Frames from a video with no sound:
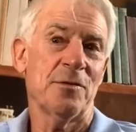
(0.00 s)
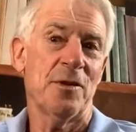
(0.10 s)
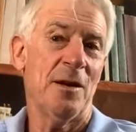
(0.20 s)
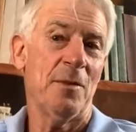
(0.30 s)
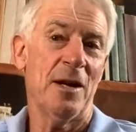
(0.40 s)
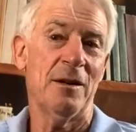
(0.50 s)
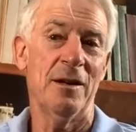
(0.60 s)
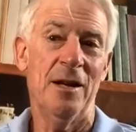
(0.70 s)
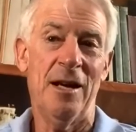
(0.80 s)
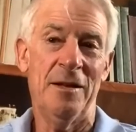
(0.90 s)
for that matter,
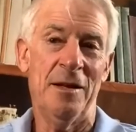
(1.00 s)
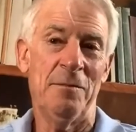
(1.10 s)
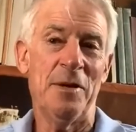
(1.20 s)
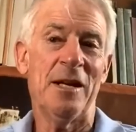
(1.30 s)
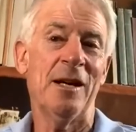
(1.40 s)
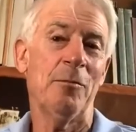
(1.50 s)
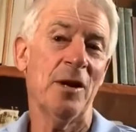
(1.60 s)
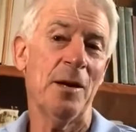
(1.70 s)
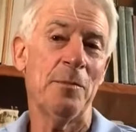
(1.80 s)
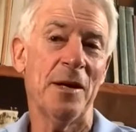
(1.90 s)
and then picking up
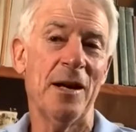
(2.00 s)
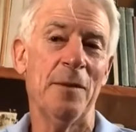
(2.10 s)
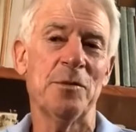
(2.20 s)
what I pick up.